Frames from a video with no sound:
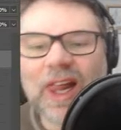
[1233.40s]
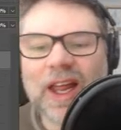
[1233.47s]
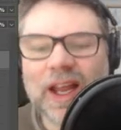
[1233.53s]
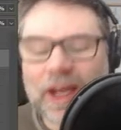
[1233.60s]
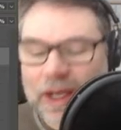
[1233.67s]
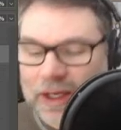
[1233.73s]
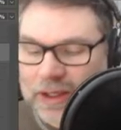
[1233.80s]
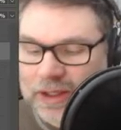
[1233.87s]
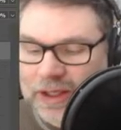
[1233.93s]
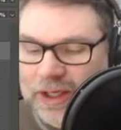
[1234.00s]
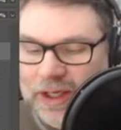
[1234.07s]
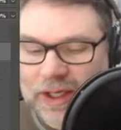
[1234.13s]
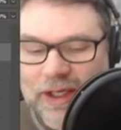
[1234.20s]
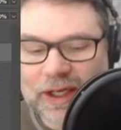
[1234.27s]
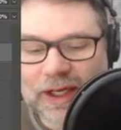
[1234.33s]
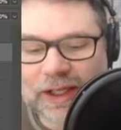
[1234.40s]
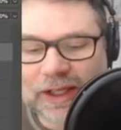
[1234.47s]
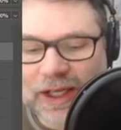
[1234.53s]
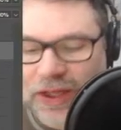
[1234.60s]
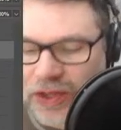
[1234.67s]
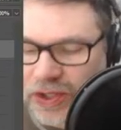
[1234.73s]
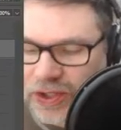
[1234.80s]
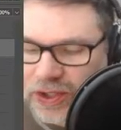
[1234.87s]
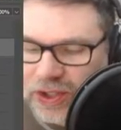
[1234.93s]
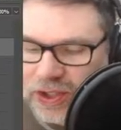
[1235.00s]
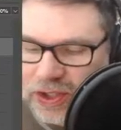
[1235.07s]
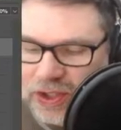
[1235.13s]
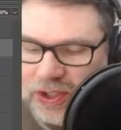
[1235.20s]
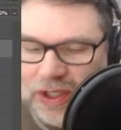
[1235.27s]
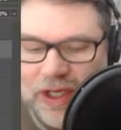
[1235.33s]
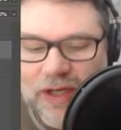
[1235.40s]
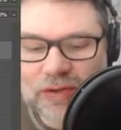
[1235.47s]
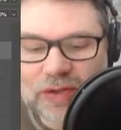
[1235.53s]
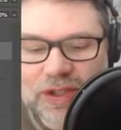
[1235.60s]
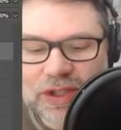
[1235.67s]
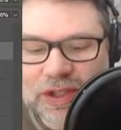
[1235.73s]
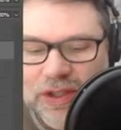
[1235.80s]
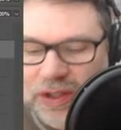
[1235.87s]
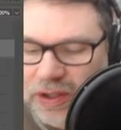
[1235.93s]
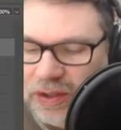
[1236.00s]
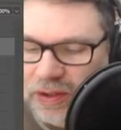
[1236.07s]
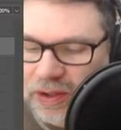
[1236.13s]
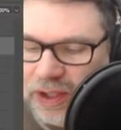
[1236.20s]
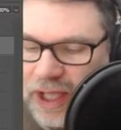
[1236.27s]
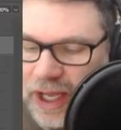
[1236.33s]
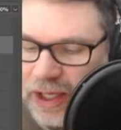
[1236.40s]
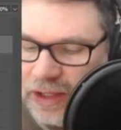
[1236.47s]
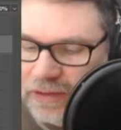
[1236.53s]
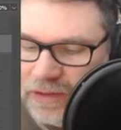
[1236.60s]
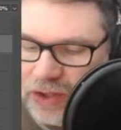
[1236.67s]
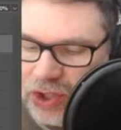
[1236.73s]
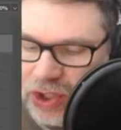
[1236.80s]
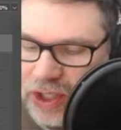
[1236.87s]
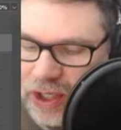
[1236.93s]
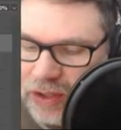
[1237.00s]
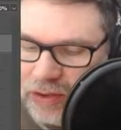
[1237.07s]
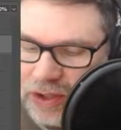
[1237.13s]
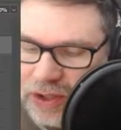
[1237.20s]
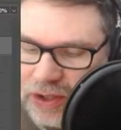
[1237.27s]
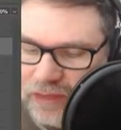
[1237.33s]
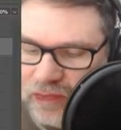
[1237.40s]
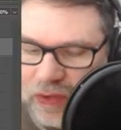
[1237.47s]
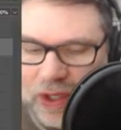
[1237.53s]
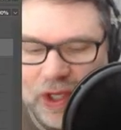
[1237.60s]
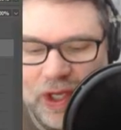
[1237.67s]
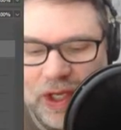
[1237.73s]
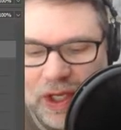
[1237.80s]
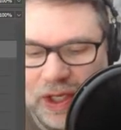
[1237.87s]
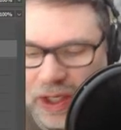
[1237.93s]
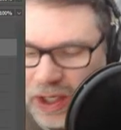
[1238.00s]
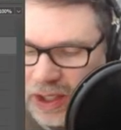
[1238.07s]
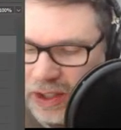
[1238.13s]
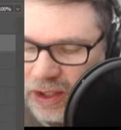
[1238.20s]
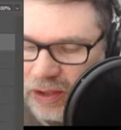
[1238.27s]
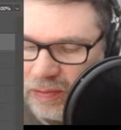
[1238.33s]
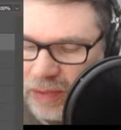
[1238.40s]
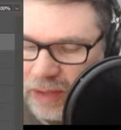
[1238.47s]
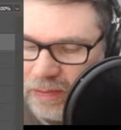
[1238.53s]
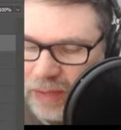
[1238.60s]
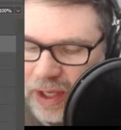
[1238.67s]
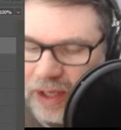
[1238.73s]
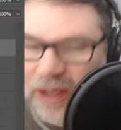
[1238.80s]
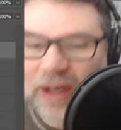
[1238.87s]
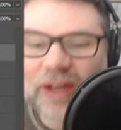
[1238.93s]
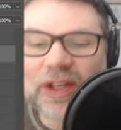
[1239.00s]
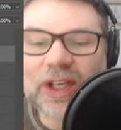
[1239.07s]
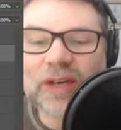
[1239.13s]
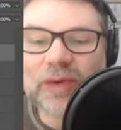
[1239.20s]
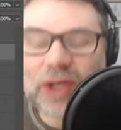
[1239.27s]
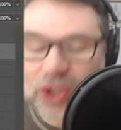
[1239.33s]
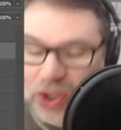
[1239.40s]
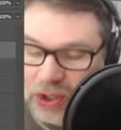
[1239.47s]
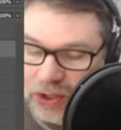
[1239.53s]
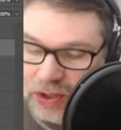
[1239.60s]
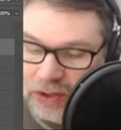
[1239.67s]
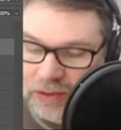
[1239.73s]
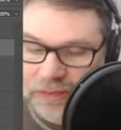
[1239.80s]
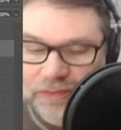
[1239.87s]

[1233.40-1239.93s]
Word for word: And uh, I like the snout or lack of snout a little bit better on the original.